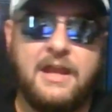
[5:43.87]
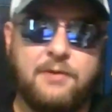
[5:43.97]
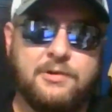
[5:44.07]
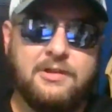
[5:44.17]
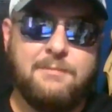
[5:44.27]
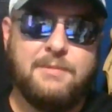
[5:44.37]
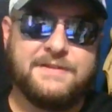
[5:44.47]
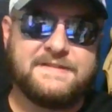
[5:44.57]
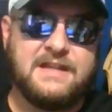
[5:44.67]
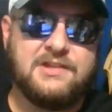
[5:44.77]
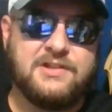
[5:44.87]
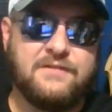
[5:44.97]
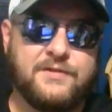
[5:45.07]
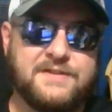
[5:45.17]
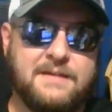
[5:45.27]
It really builds
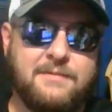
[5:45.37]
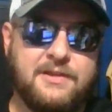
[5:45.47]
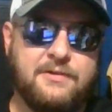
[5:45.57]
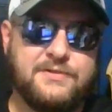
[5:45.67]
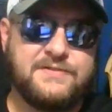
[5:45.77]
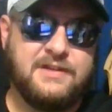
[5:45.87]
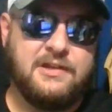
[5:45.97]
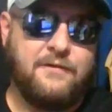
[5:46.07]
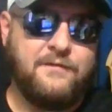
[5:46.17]
tension for some of those, you know,